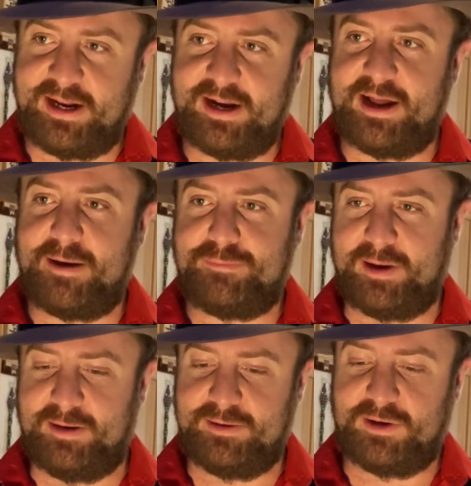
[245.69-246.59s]
it up
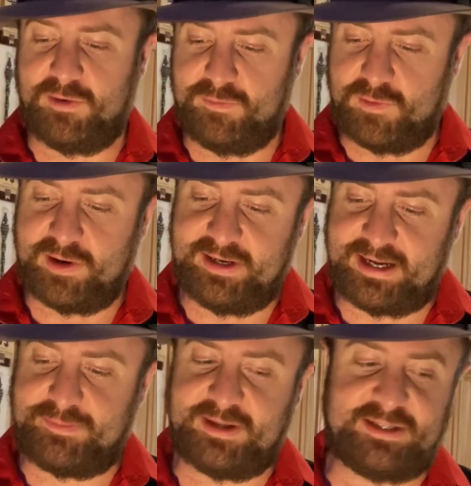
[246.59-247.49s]
and go more in
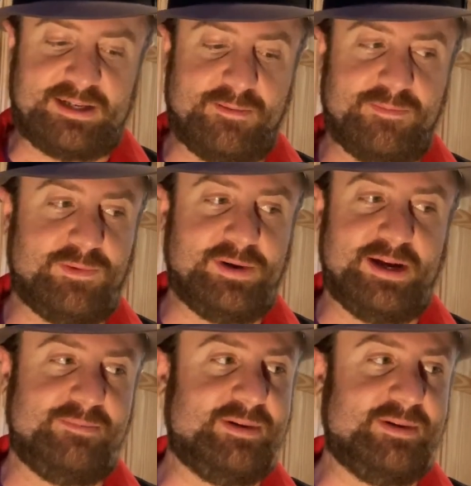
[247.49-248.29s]
depth at some point,